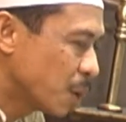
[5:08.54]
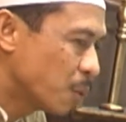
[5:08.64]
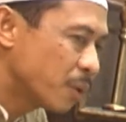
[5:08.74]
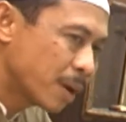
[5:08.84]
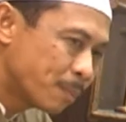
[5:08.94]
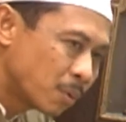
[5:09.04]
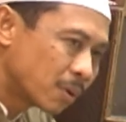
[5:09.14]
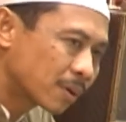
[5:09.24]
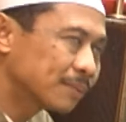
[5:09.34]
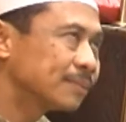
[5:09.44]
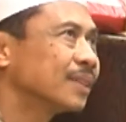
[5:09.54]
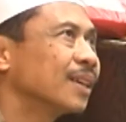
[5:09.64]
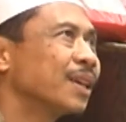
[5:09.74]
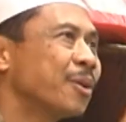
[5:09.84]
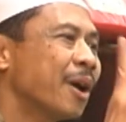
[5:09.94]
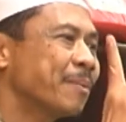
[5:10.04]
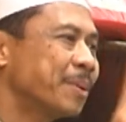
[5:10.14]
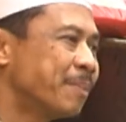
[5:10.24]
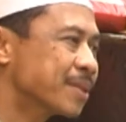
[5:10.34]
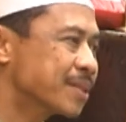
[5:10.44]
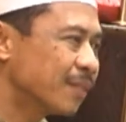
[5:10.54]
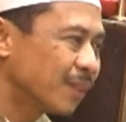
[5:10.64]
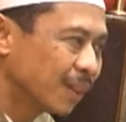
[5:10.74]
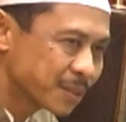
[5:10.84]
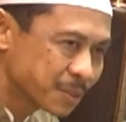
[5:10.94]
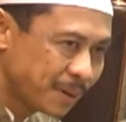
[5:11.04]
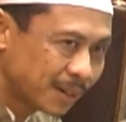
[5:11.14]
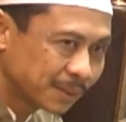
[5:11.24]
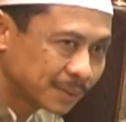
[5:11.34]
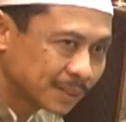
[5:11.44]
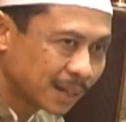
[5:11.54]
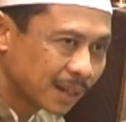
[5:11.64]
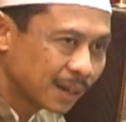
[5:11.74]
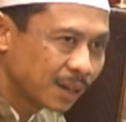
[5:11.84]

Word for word: We are poor, you have the mercy of Allah subhanahu wa ta'ala.